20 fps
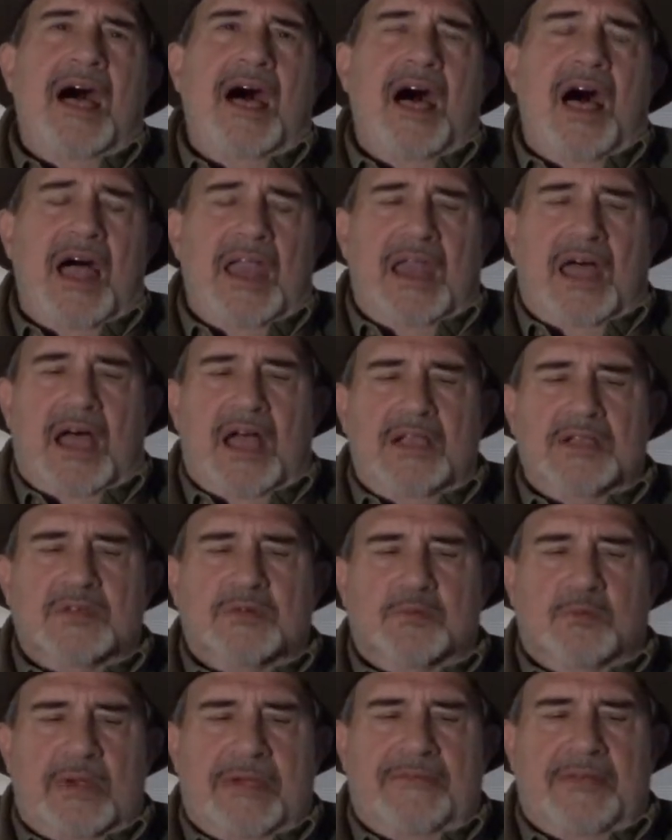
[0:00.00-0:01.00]

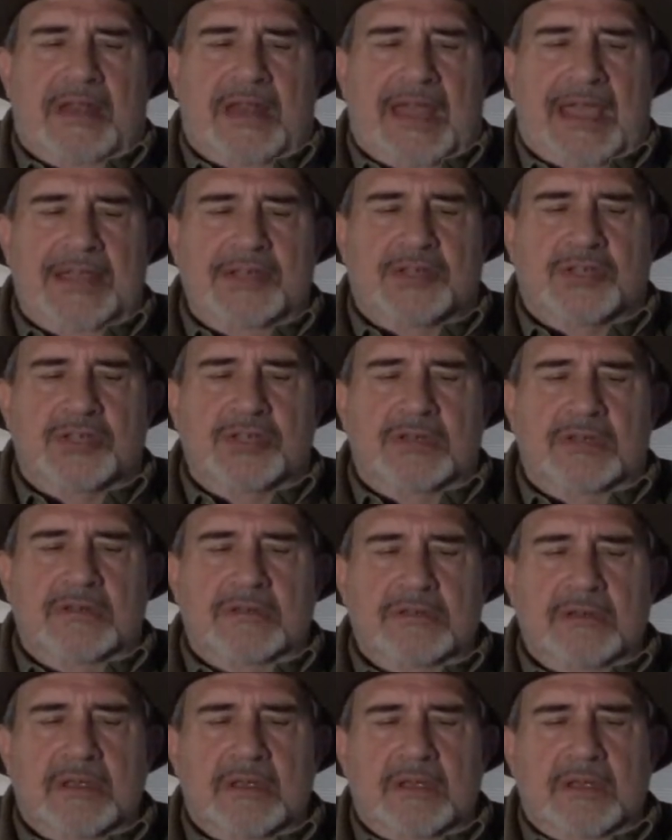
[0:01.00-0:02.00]
Allah's
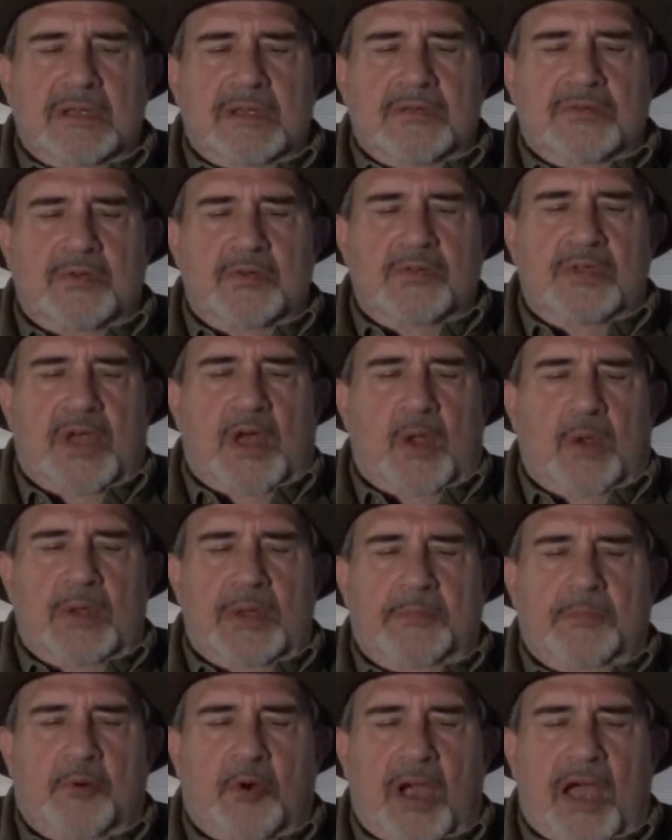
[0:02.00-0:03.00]
revelation through the
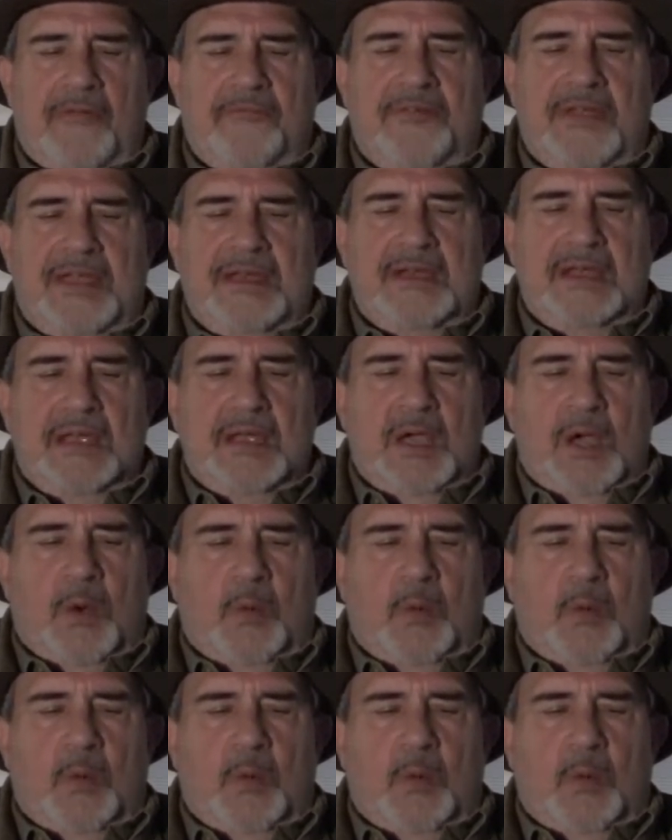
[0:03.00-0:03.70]
Holy Prophet